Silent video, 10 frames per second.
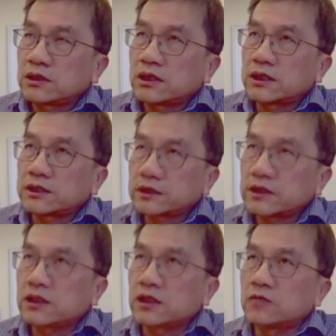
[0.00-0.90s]
I
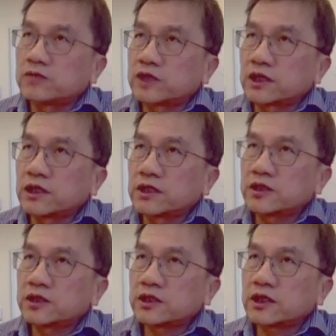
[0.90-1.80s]
think, of Chinese
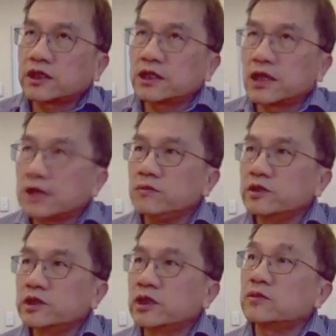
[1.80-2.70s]
Second
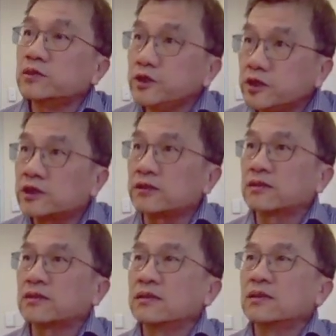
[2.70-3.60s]
Language
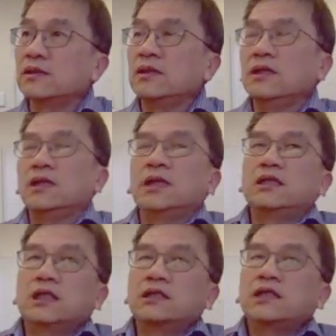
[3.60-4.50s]
Acquisition.
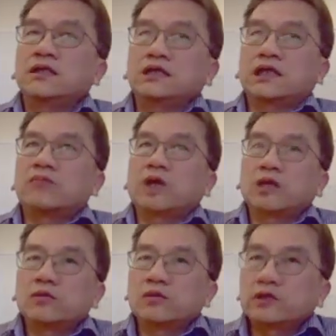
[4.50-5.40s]
And at that time, I
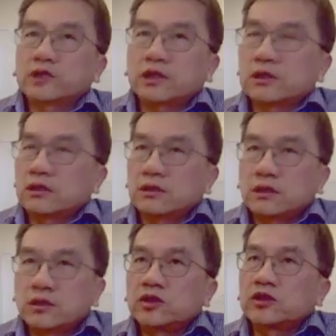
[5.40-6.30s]
was
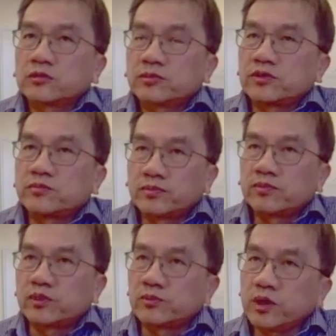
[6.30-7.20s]
going to
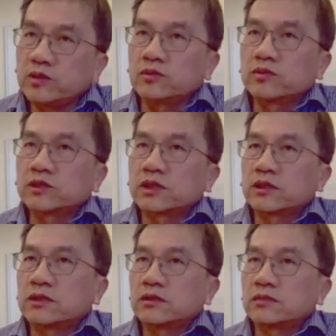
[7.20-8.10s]
propose
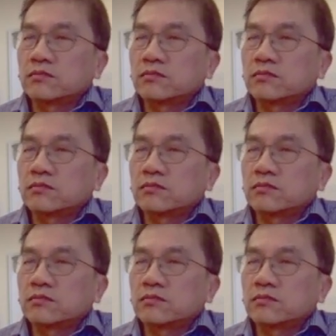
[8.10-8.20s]
a